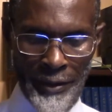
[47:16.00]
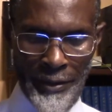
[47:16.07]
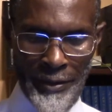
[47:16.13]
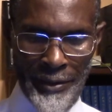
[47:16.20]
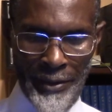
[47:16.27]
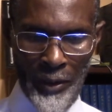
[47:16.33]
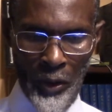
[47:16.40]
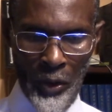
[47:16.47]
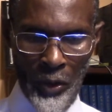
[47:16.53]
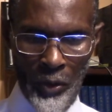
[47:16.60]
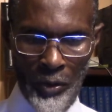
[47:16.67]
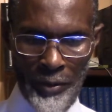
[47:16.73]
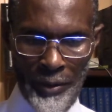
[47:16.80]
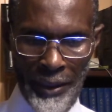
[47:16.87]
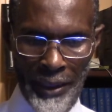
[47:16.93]

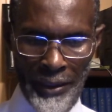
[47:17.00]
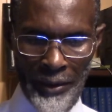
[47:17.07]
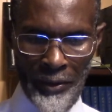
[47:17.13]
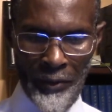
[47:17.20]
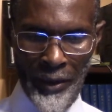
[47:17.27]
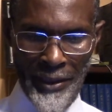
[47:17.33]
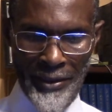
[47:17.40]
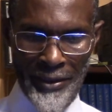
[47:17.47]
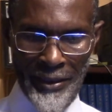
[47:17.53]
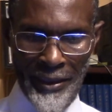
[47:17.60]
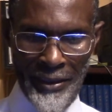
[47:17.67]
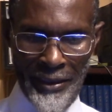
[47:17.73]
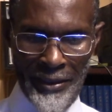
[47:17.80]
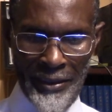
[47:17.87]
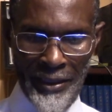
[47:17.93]
So, any
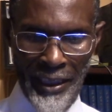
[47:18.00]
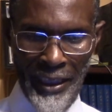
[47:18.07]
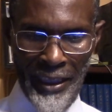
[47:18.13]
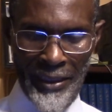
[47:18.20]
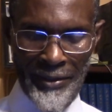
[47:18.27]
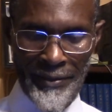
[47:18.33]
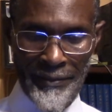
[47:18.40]
question on that?